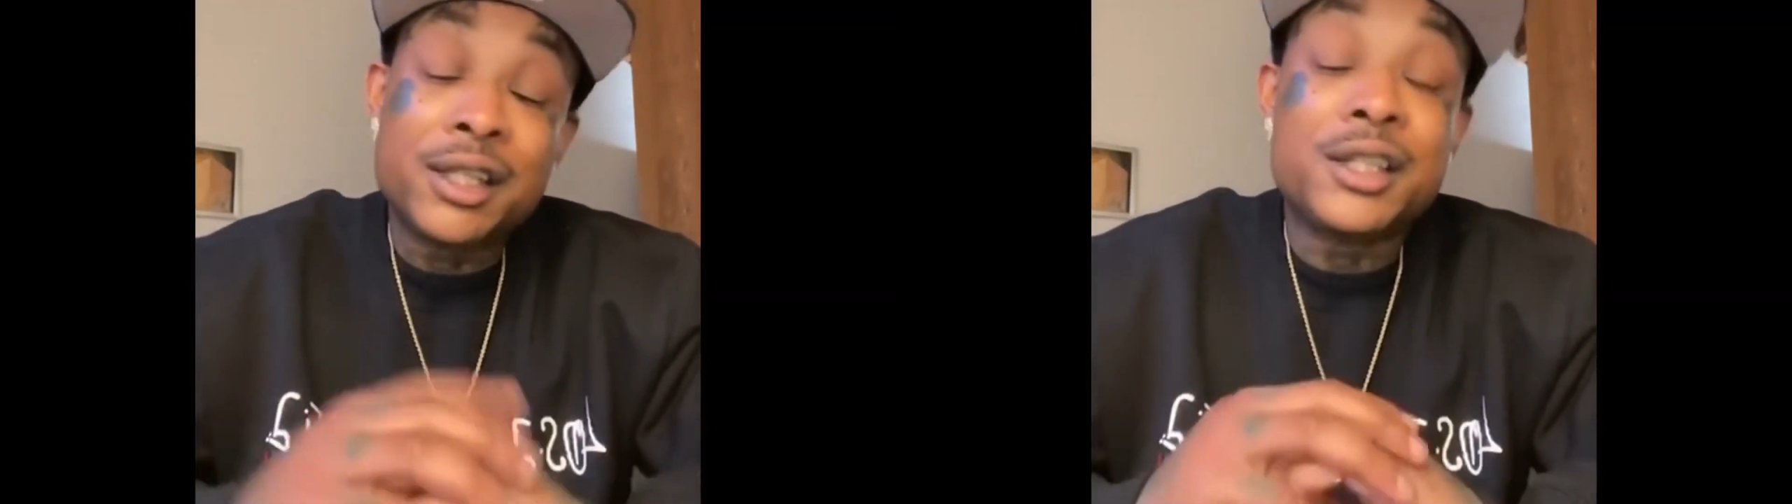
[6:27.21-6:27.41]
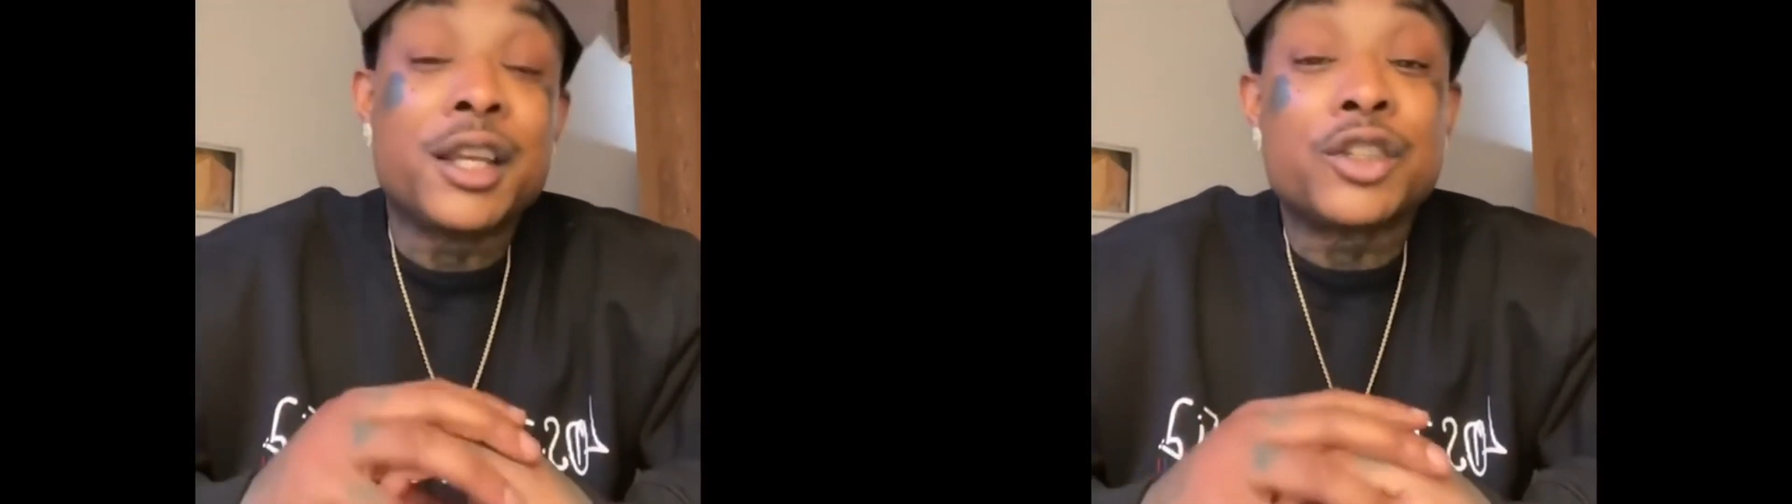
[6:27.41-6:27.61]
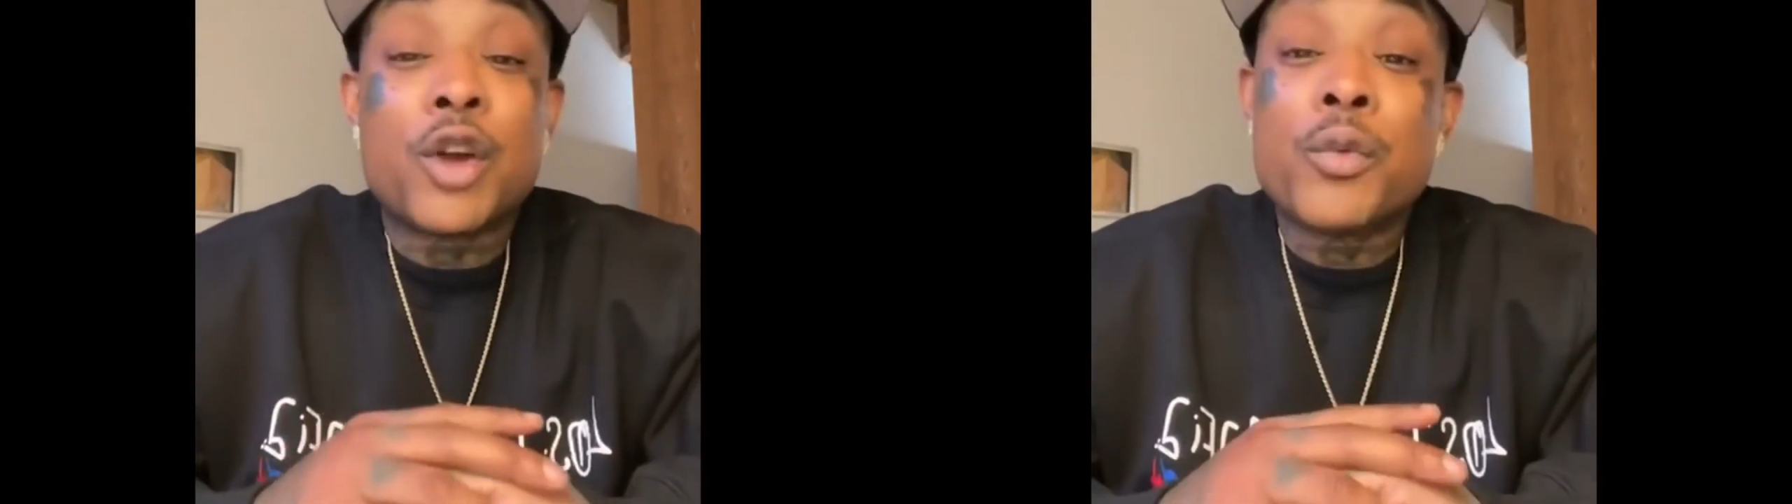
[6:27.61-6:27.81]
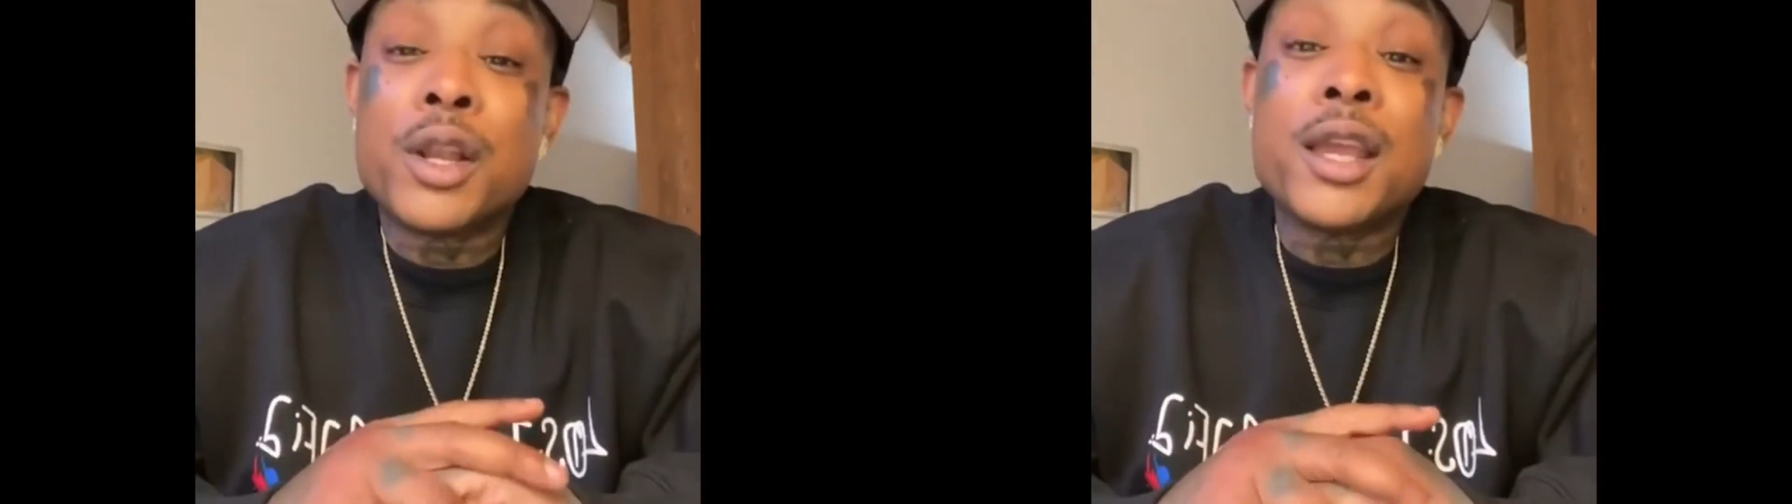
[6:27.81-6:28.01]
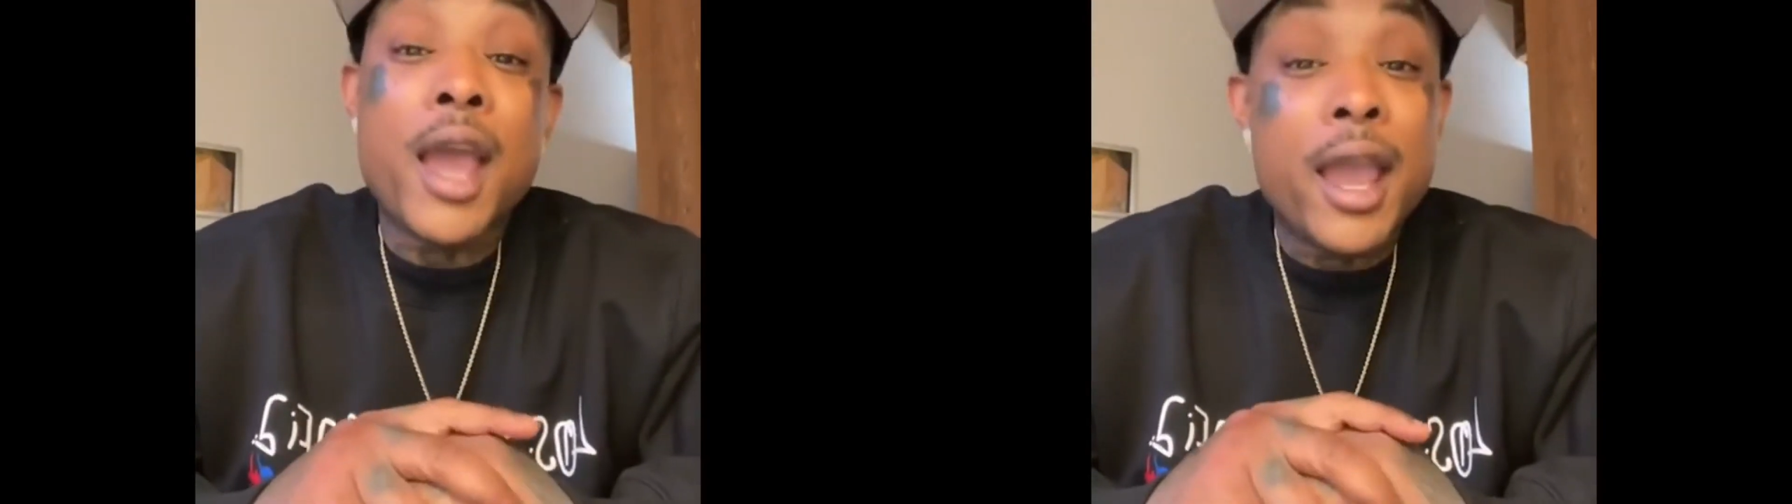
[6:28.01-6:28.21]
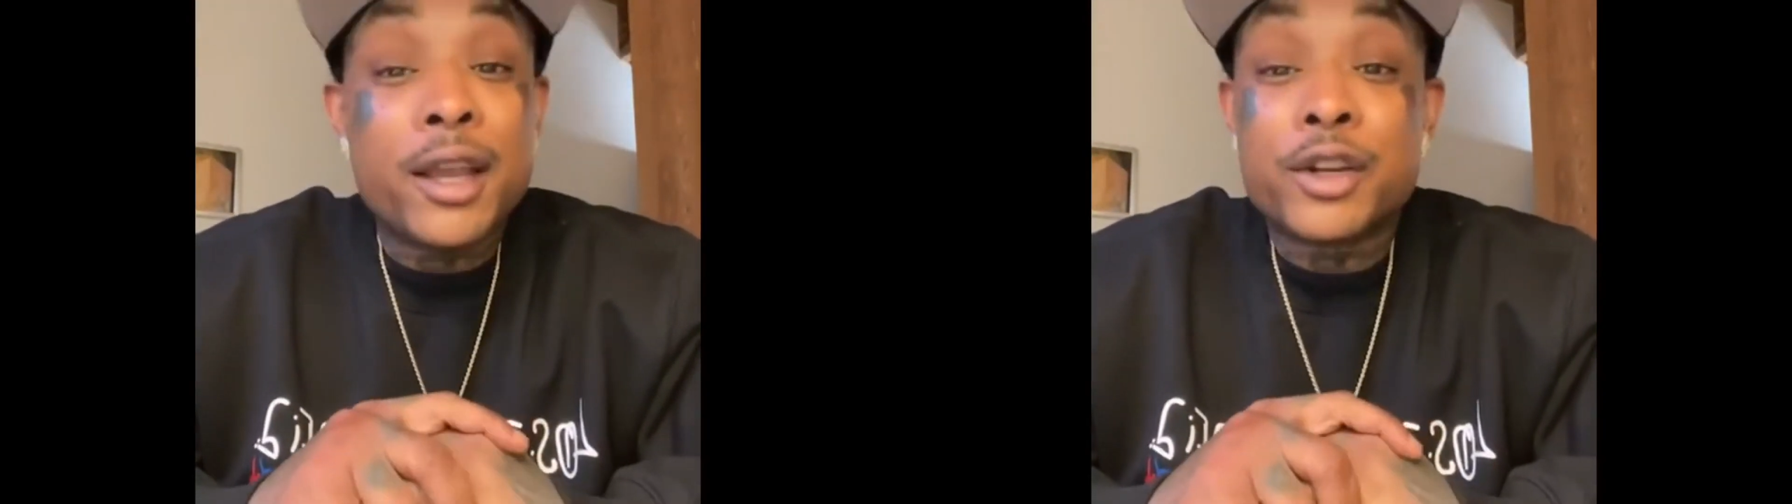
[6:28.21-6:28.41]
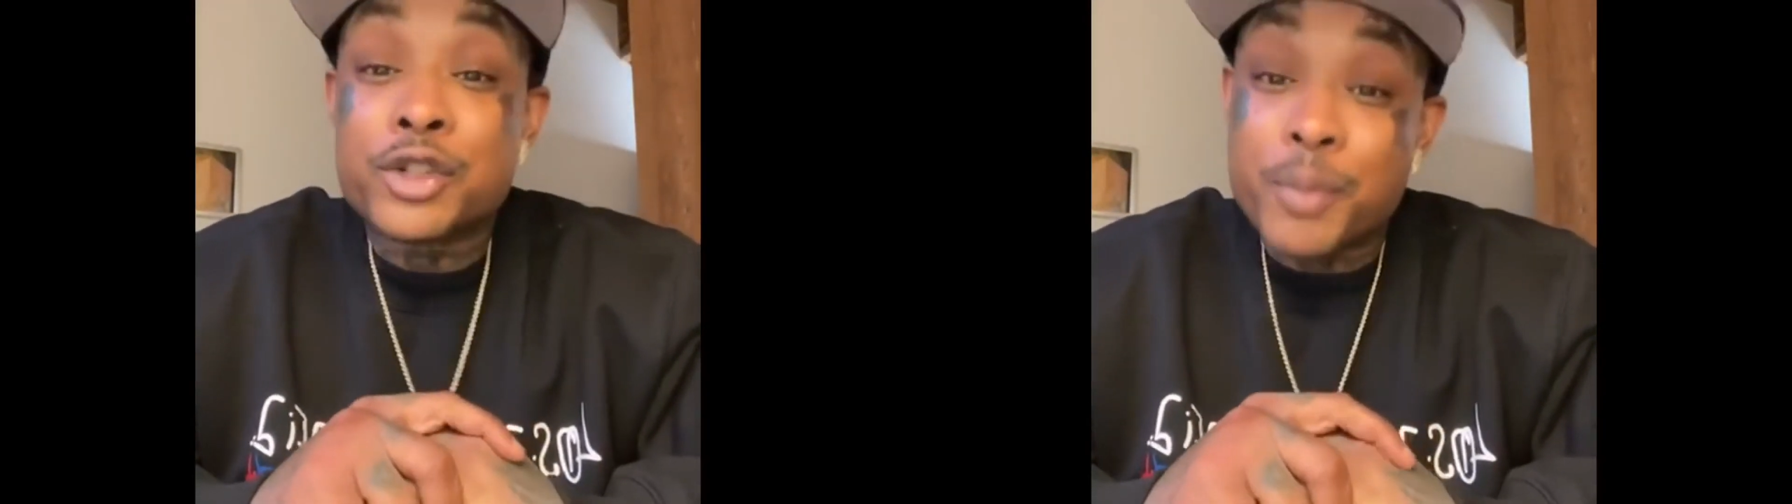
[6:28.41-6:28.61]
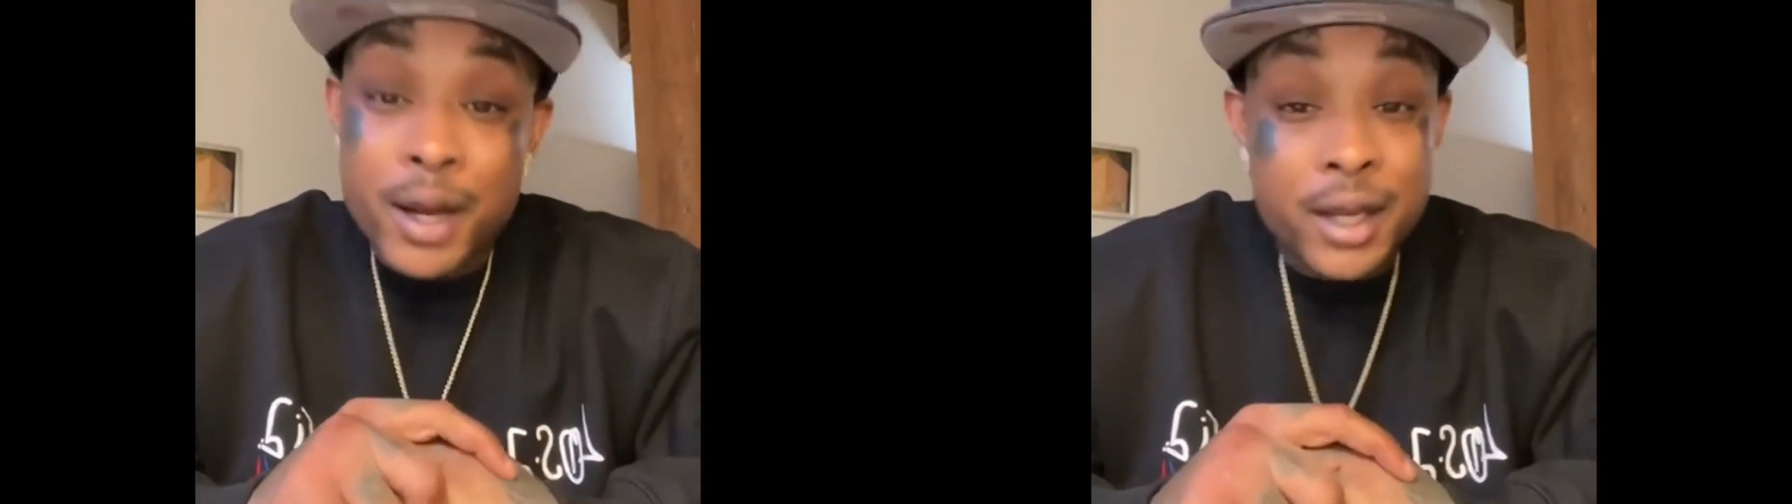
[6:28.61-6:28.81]
these niggas are really
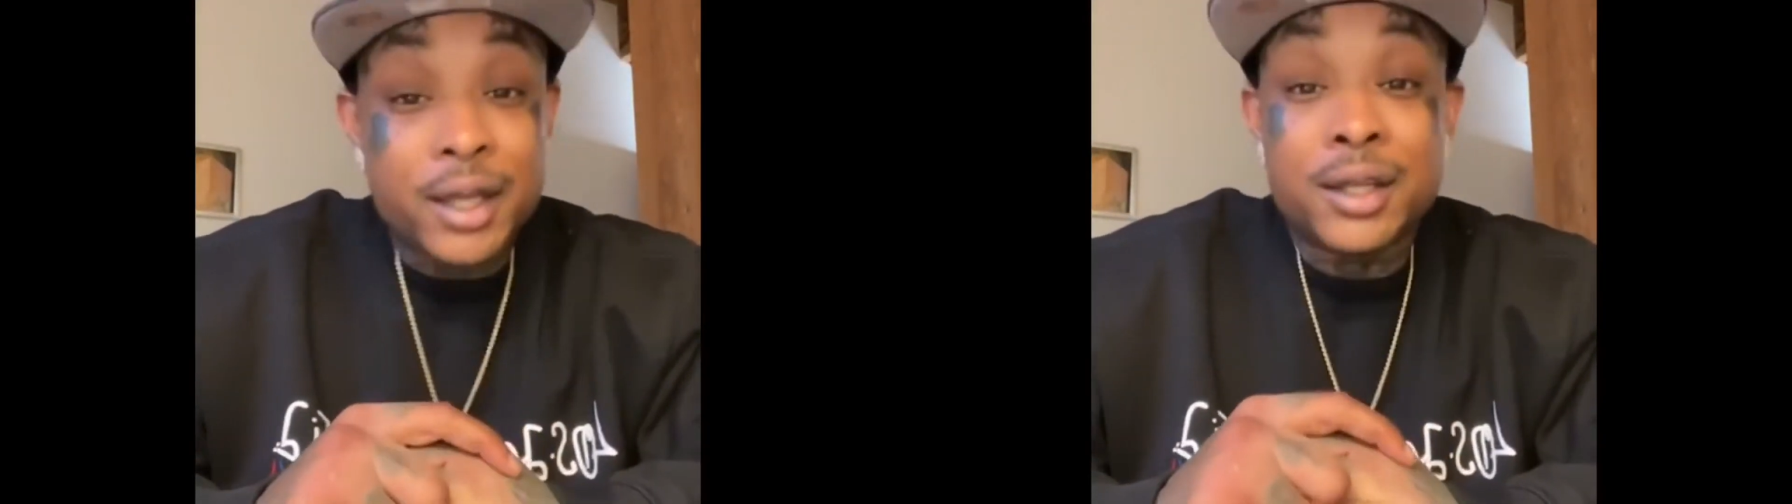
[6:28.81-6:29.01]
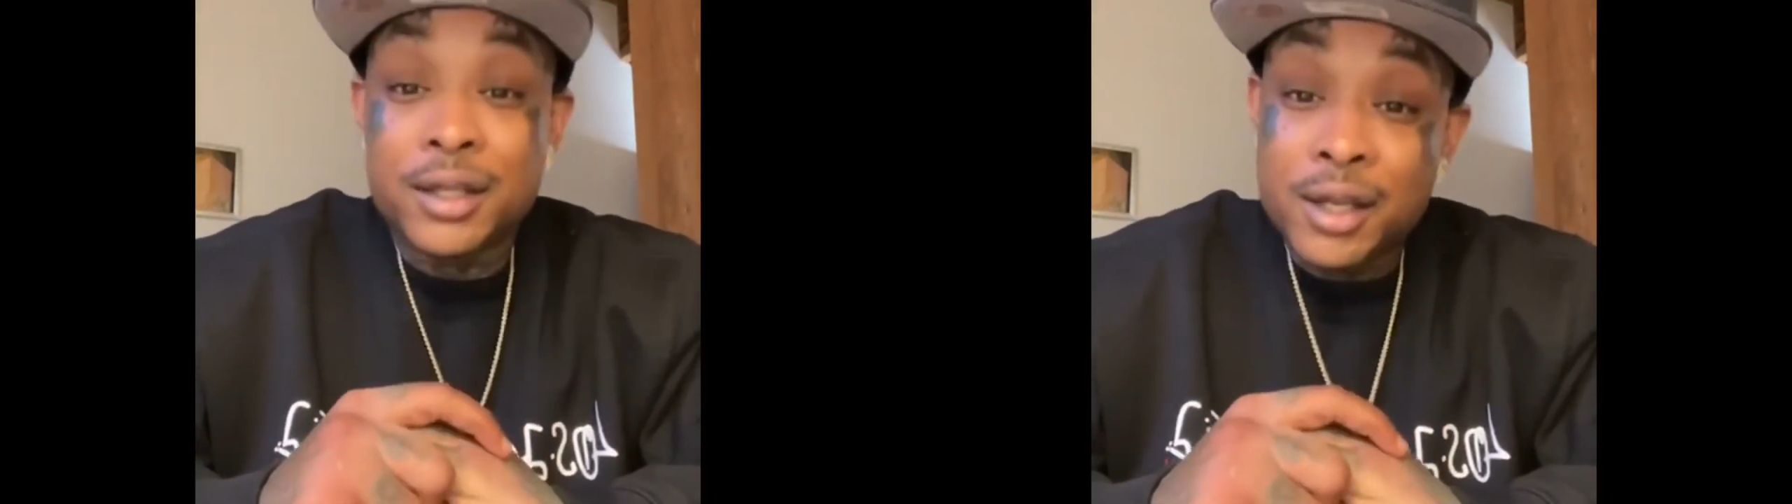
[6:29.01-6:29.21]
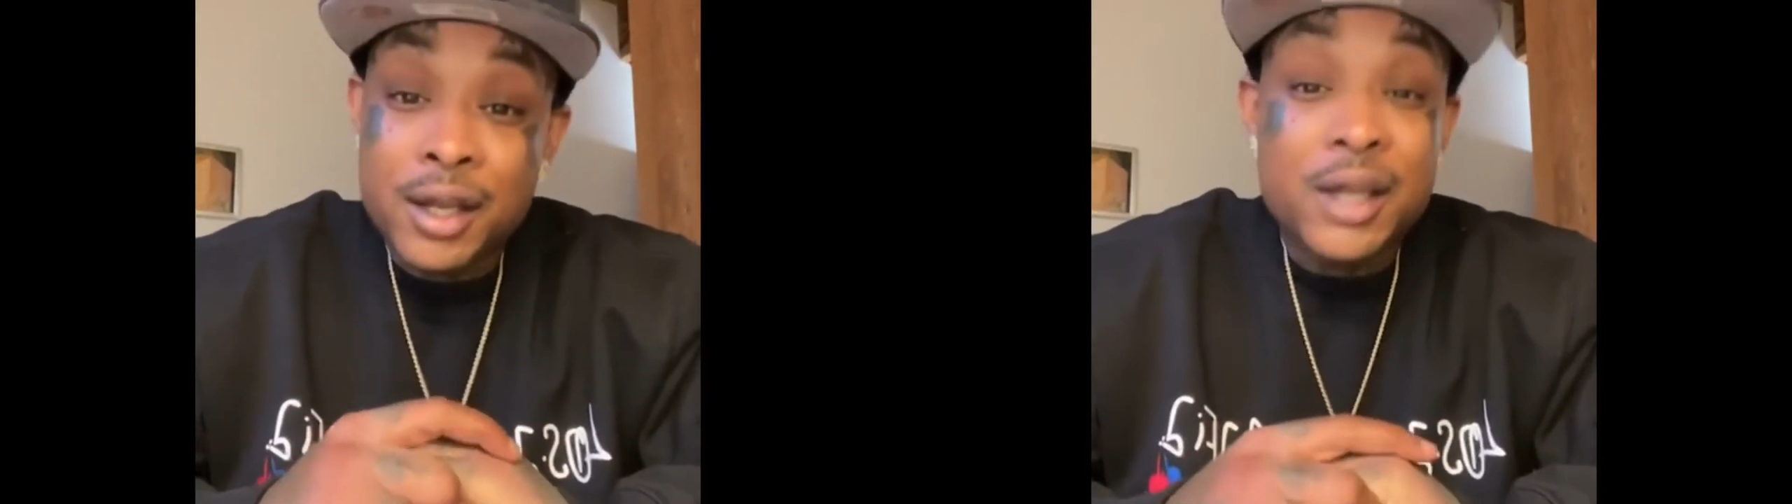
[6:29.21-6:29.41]
haters, my nigga.